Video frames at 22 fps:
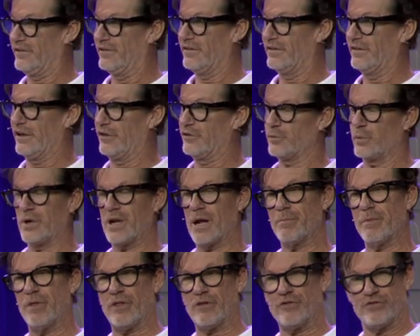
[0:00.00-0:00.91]
It's when
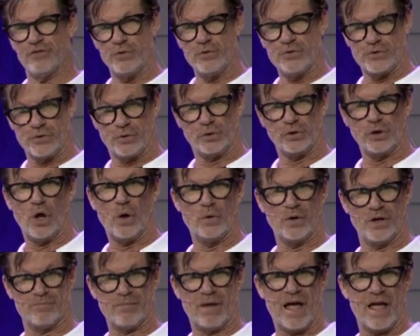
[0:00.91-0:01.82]
I'm in the future
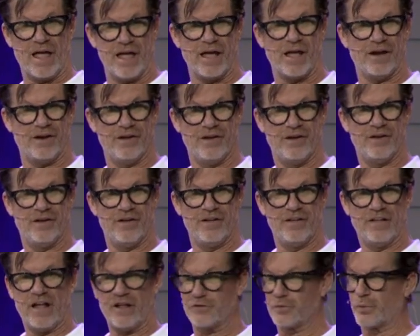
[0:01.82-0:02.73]
alone in my head.
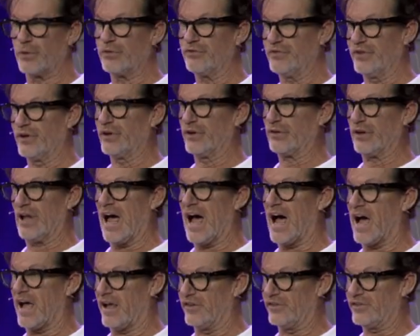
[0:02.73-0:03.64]
That's where fear
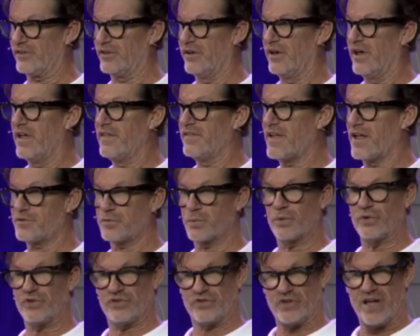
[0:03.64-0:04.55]
lies. That's
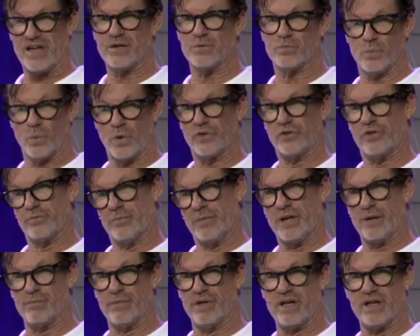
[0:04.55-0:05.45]
where Satan wants
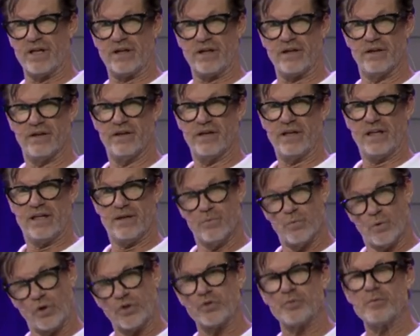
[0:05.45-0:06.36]
me to be. He
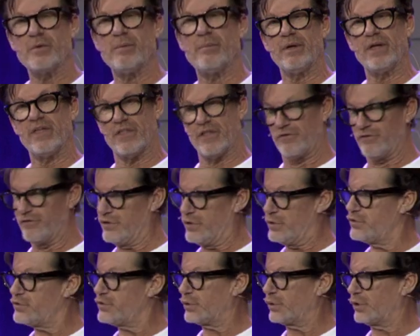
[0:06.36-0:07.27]
wants me to in the
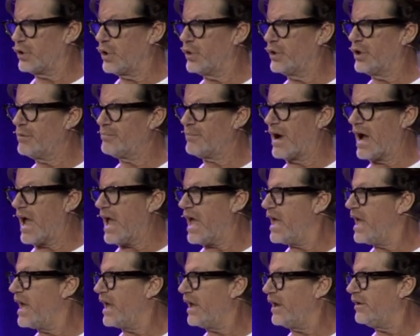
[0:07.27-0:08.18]
future alone in my
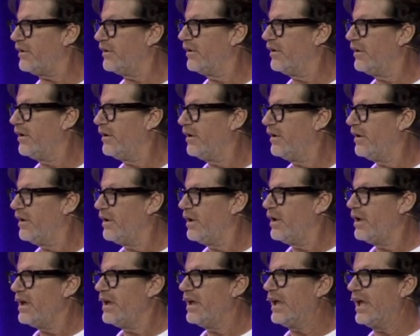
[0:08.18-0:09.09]
head.
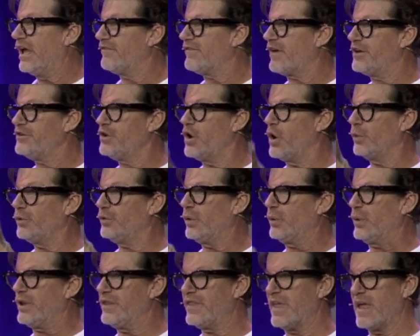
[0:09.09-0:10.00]
If I don't
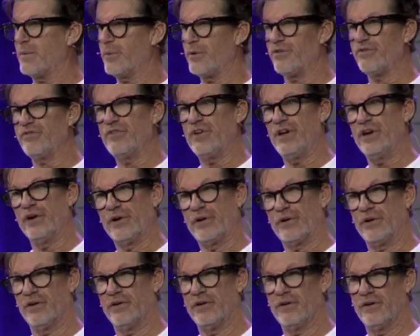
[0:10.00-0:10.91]
do anything with
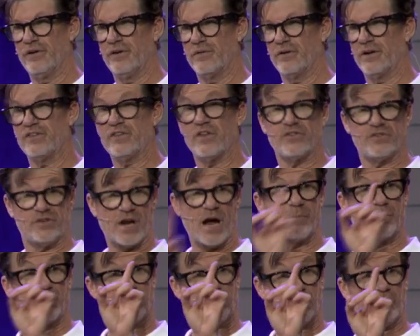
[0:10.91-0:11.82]
fear, because it's an
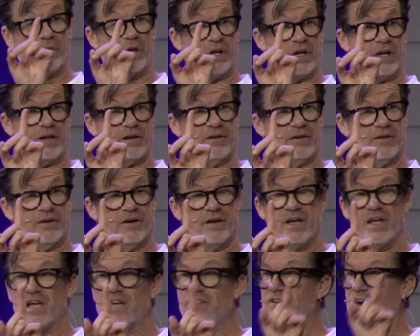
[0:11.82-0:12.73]
opportunity,
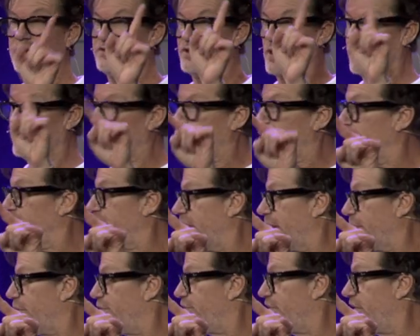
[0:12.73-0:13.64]
if I don't do
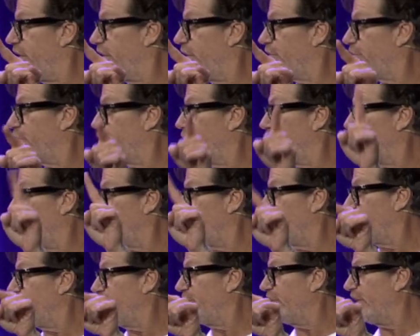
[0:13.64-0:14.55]
anything with fear, it turns
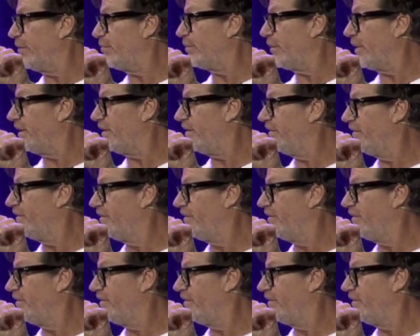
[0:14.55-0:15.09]
into resentment.